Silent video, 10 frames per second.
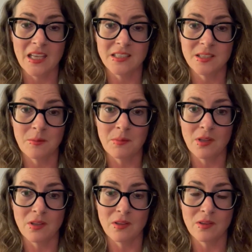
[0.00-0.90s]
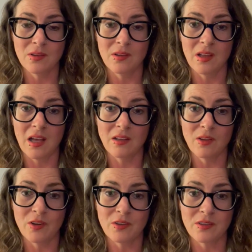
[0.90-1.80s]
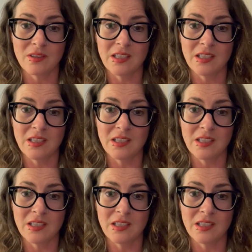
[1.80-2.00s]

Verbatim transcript: some a long,